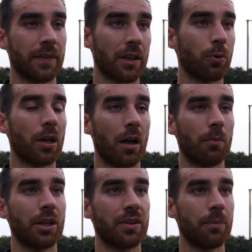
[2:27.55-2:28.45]
and that will
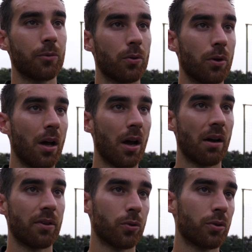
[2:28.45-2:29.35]
help the team to
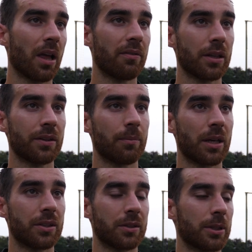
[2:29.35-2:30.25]
have a good level in the
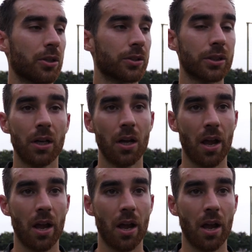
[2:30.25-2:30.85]
matches, because